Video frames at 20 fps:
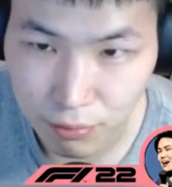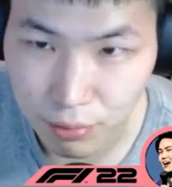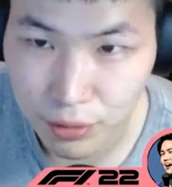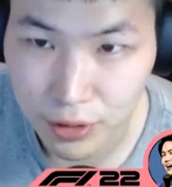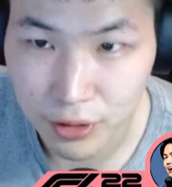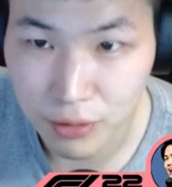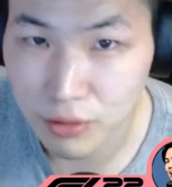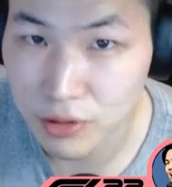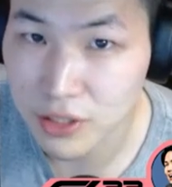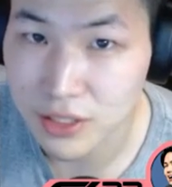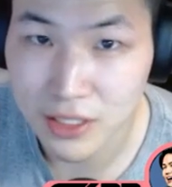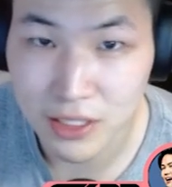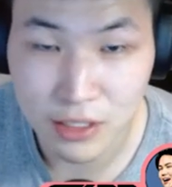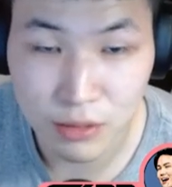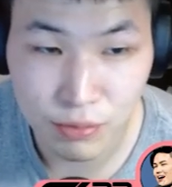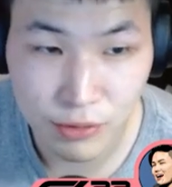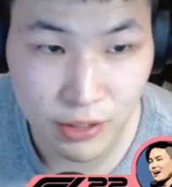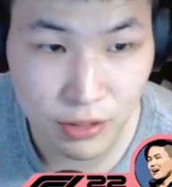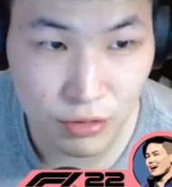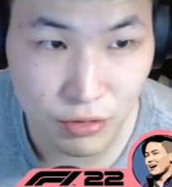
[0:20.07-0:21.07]
Prix which is a
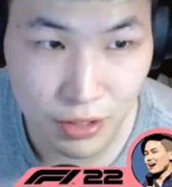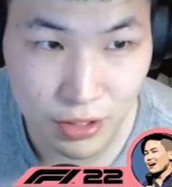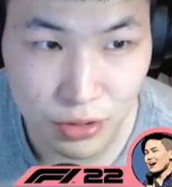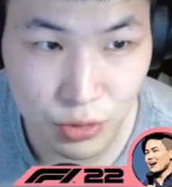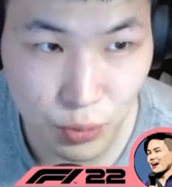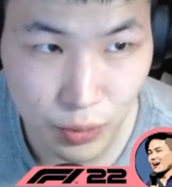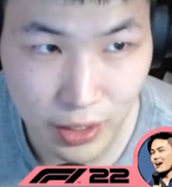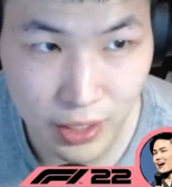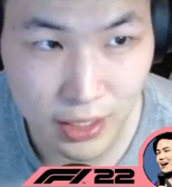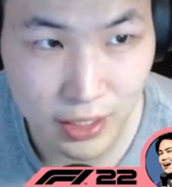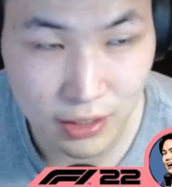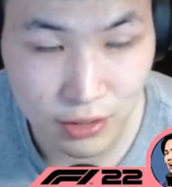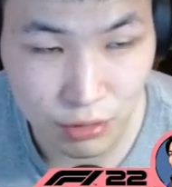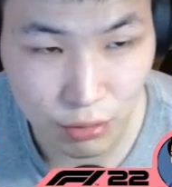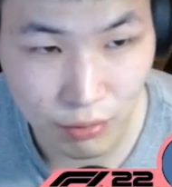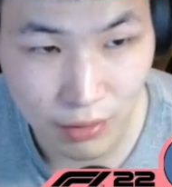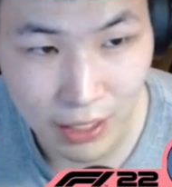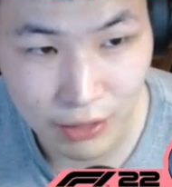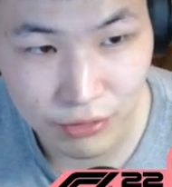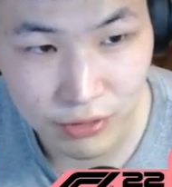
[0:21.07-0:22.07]
sprint race weekend to
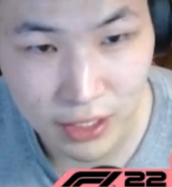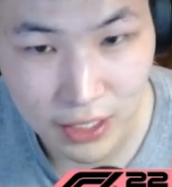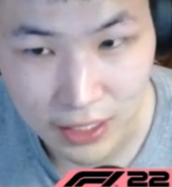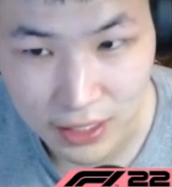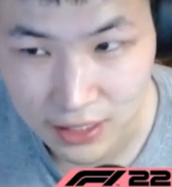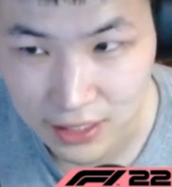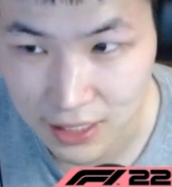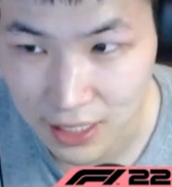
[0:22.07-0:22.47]
round things